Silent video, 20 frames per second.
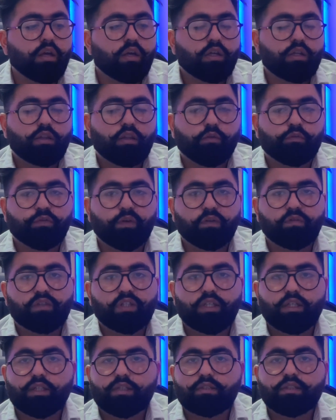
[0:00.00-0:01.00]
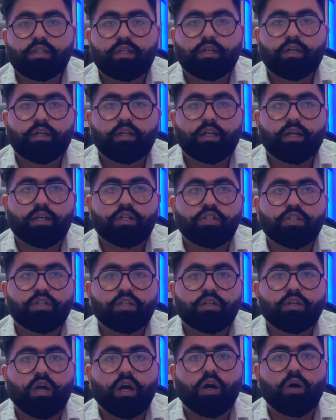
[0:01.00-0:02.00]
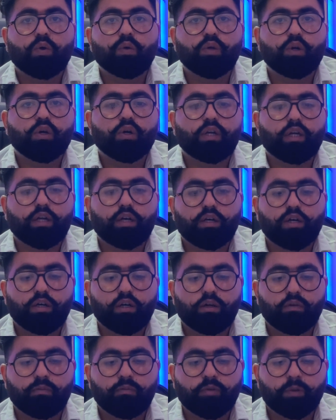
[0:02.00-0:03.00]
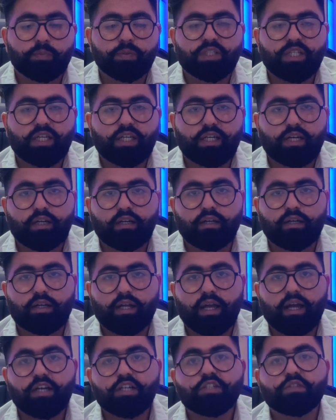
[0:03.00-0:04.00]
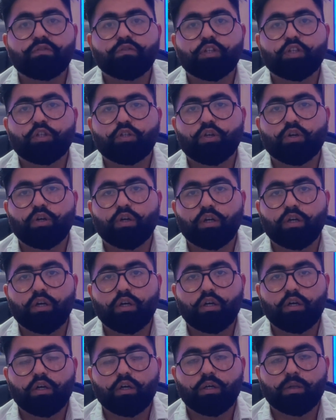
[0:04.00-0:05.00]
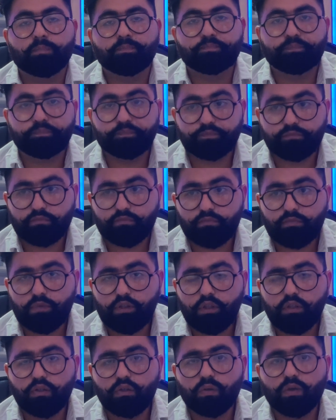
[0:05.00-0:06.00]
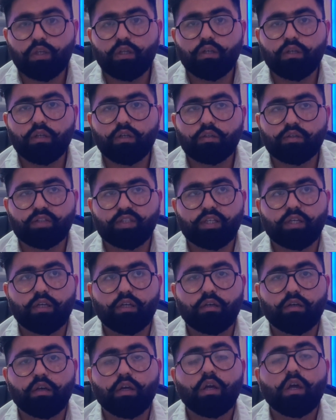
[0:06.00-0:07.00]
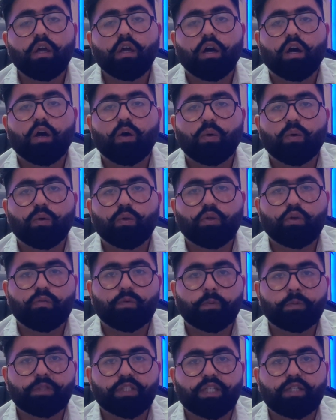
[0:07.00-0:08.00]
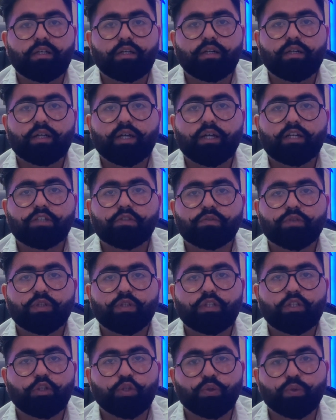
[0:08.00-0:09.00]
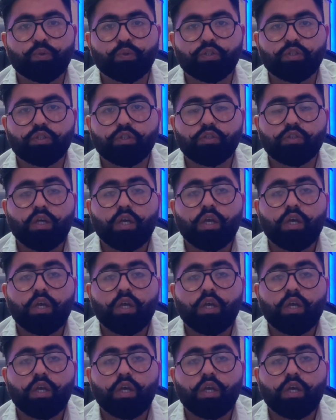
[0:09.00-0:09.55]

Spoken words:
The fifth thing is the interaction, how your website interacts with your, you can say, how your website interacts with the users.